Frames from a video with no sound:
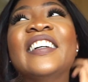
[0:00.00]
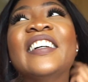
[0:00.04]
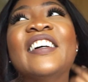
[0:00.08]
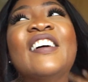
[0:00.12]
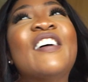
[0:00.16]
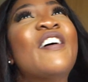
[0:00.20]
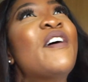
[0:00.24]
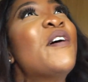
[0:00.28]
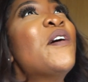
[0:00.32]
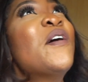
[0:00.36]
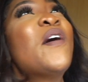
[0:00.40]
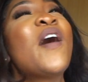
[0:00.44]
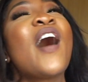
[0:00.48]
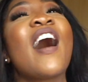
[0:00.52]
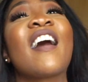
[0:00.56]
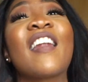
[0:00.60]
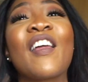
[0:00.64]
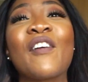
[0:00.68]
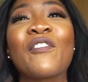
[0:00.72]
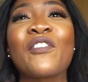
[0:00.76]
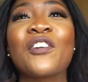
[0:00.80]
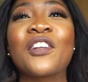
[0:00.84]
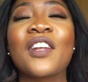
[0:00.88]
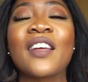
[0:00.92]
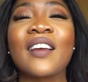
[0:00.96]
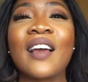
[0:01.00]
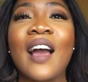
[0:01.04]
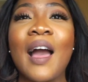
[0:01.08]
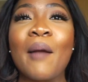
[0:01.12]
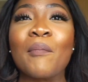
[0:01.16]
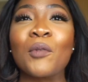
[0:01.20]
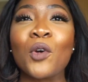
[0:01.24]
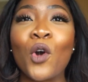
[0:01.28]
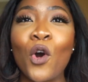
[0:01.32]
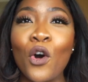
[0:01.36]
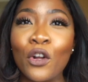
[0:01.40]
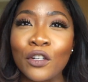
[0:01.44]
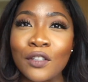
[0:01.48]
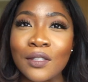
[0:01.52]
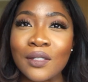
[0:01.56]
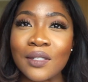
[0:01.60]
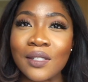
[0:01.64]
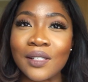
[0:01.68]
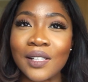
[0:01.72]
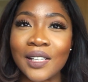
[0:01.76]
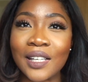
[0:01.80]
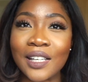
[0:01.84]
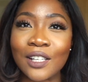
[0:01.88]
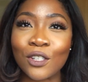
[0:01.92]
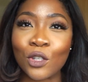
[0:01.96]
and I feel like I'm
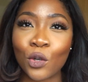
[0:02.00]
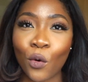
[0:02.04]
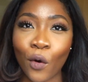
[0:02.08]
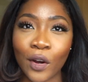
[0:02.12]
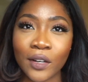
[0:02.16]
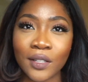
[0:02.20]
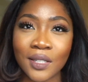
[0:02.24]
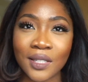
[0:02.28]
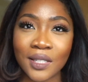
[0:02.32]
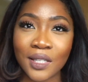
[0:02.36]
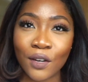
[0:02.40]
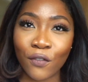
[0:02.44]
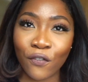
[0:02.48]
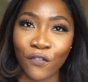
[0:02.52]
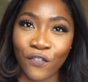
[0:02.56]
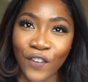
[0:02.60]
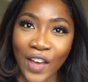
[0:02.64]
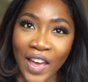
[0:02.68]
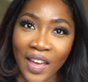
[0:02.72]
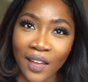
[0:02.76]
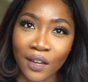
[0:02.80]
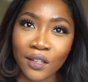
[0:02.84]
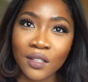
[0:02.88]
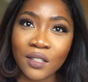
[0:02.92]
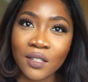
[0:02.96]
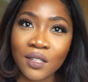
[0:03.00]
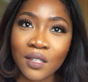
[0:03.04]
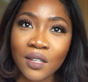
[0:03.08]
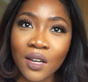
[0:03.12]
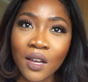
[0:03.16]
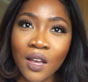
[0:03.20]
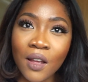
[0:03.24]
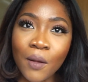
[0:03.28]
constantly trying to defend